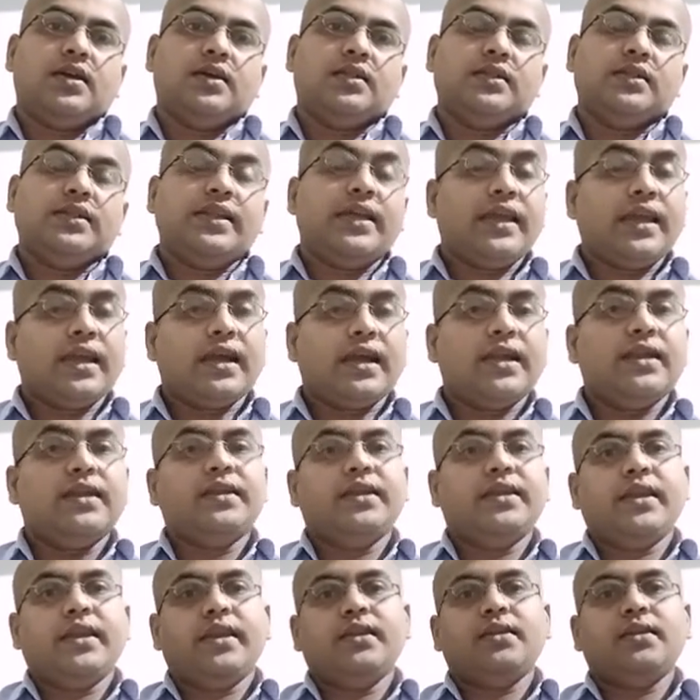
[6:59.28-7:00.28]
They
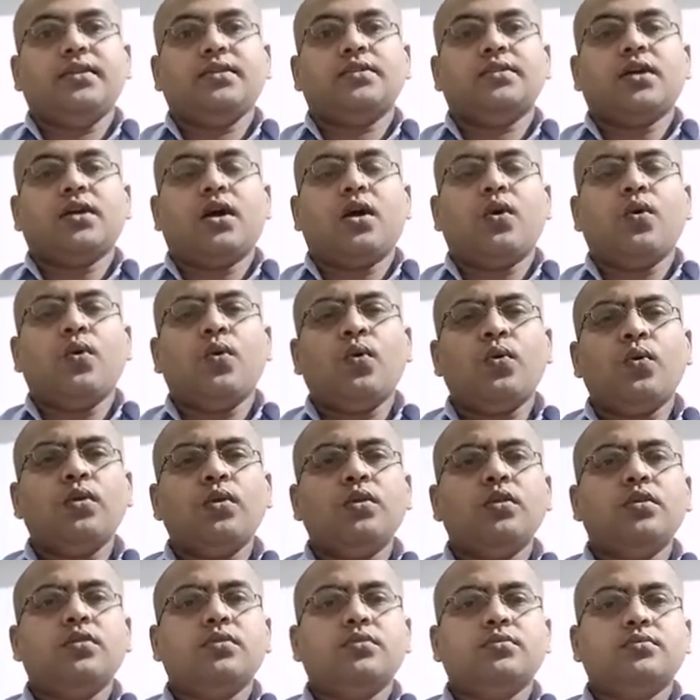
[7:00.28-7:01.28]
contain a
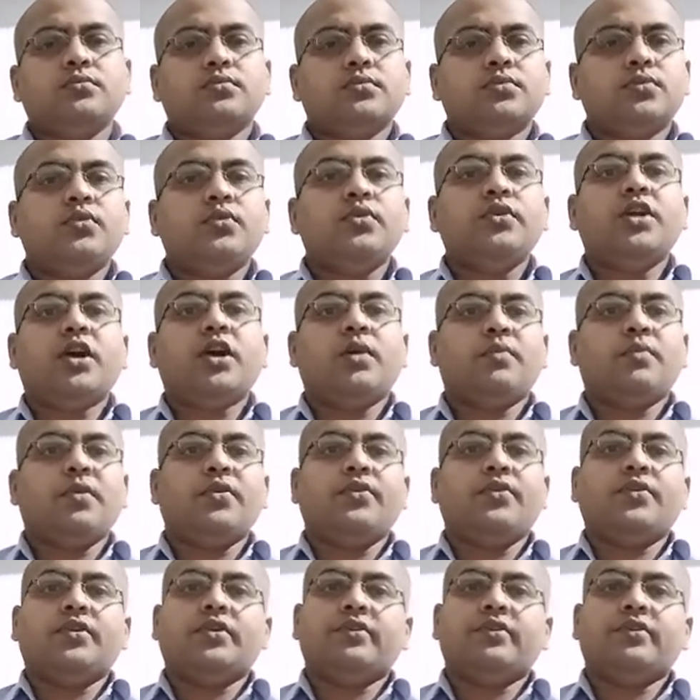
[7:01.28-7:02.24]
whole good amount